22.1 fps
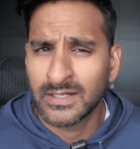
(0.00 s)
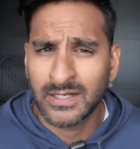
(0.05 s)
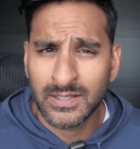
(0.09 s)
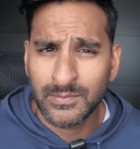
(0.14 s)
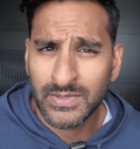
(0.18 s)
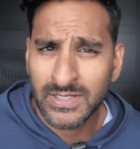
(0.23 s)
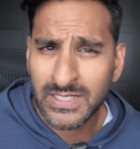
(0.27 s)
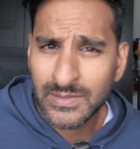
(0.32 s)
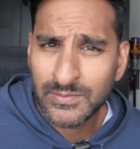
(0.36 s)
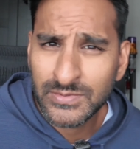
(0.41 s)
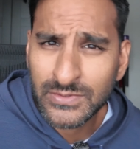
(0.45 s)
Hi,
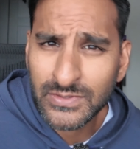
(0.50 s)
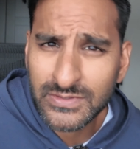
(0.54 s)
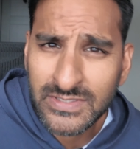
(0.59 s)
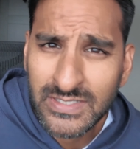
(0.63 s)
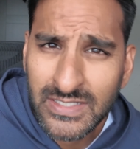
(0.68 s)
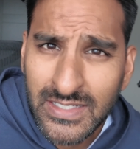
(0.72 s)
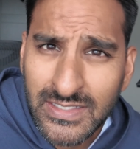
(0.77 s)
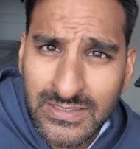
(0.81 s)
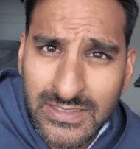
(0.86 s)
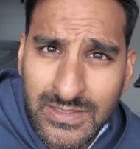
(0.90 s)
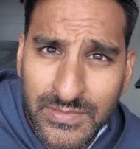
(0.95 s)
my name is Dr.
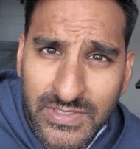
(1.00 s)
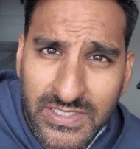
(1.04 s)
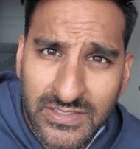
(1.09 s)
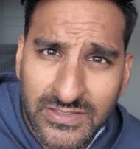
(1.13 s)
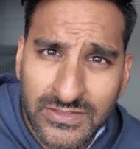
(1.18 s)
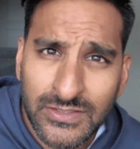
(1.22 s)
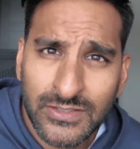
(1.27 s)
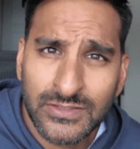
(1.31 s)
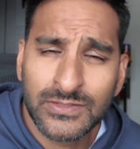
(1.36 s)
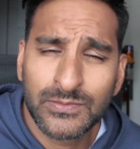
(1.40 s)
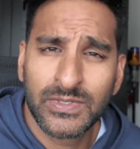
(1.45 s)
Lask. I'm a
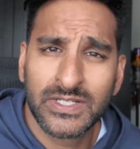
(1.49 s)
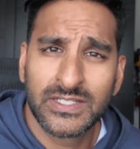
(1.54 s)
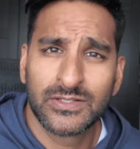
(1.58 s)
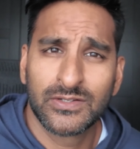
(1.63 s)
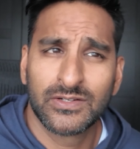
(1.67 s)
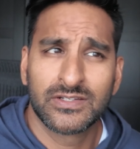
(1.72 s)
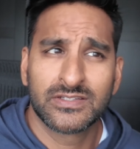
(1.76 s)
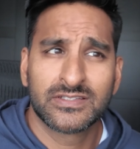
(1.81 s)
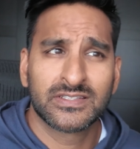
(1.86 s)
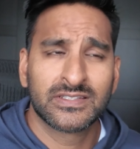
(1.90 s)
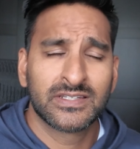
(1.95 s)
consultant radiologist,